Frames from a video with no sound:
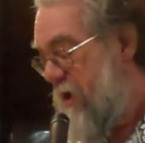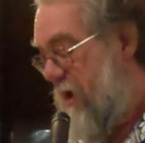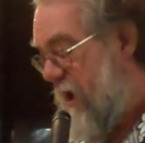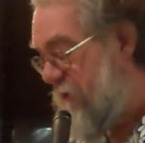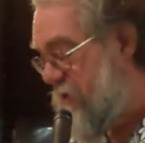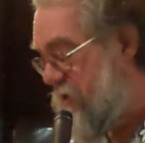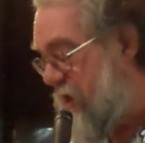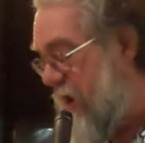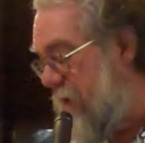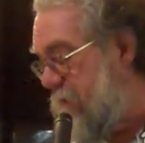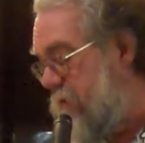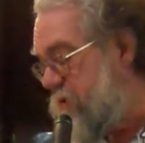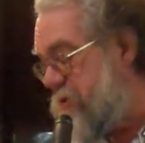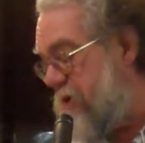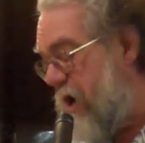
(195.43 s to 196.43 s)
Every time
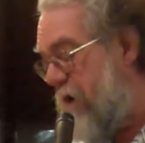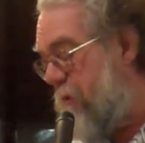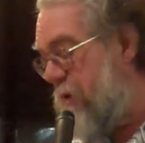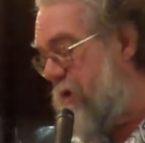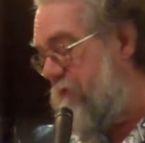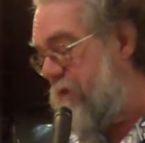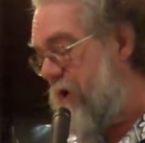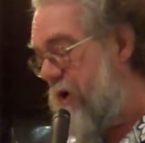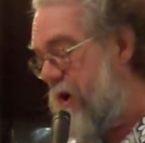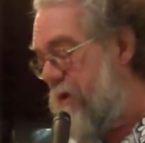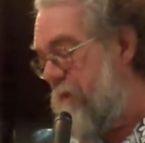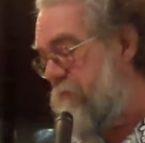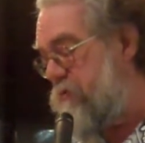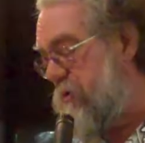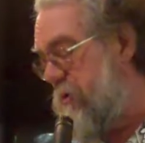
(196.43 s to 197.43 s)
we saw one of our
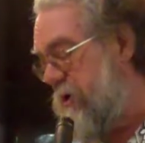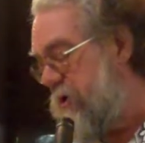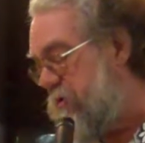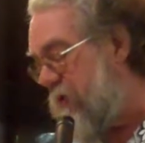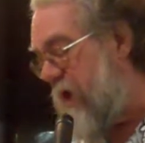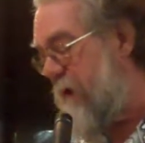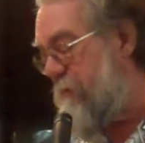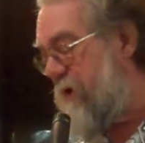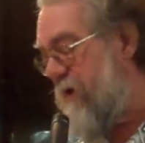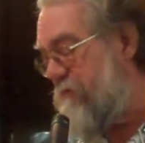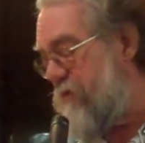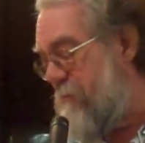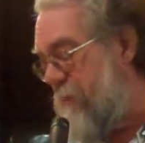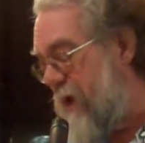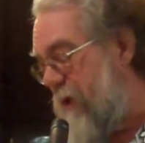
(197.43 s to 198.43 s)
items, we would grab it
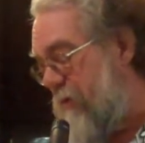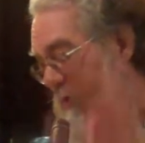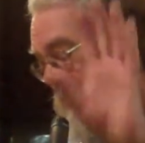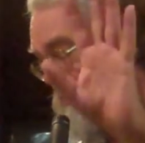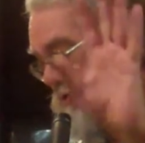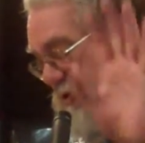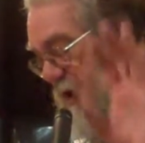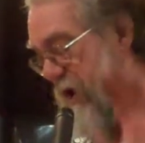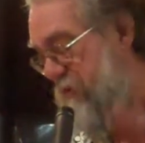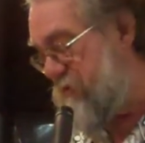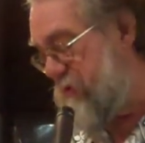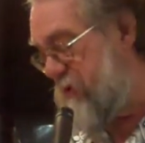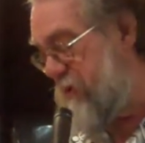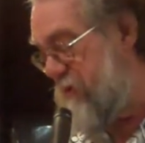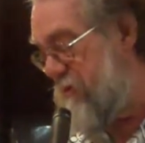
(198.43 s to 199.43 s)
off the belt and
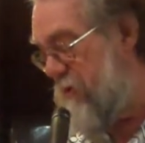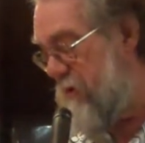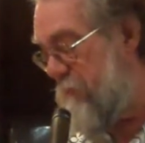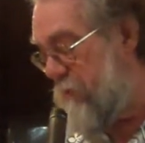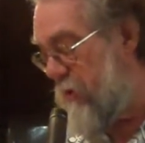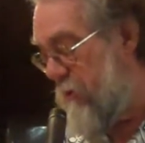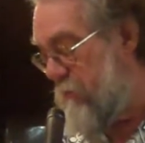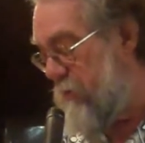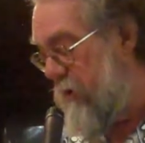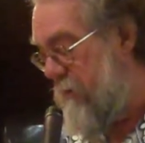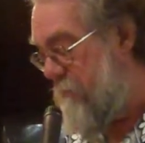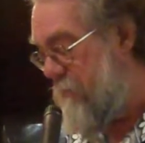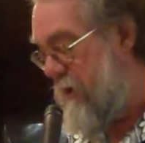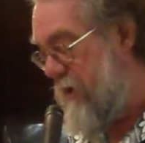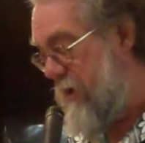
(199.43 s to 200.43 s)
toss it into the
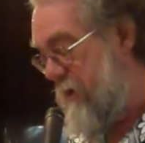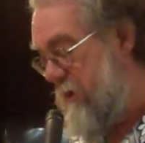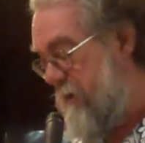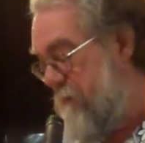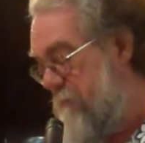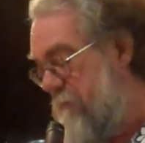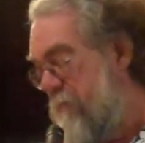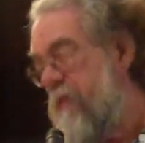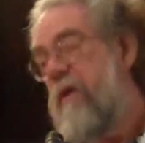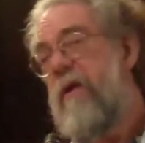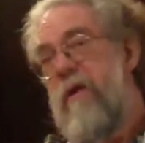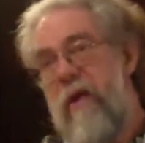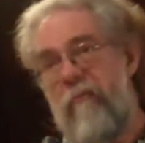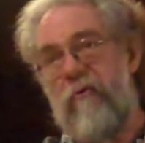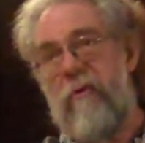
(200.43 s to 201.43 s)
appropriate bin.
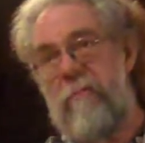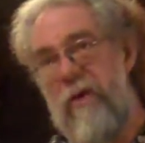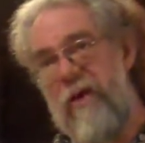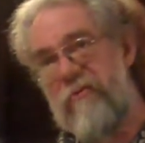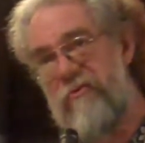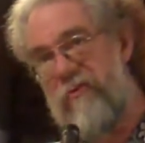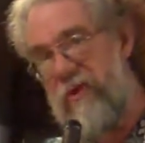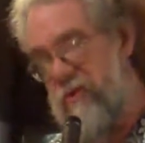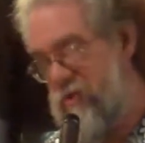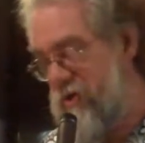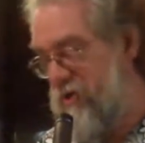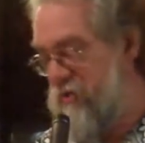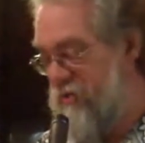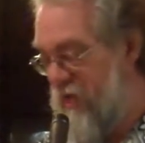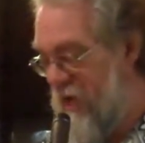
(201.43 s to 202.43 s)
If we missed, it
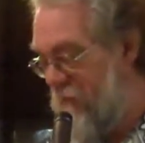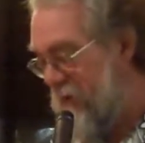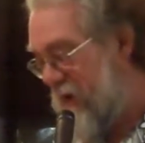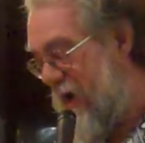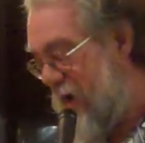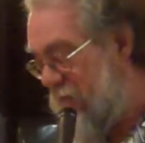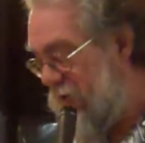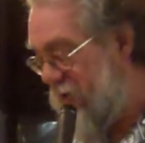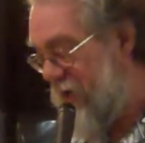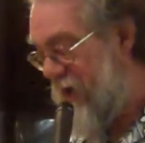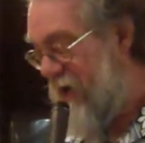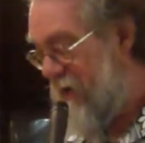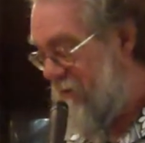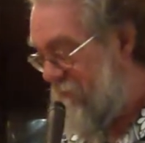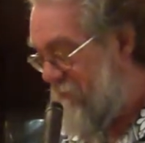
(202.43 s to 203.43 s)
just came around
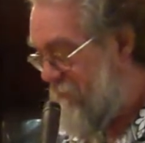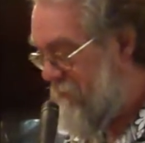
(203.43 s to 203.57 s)
again.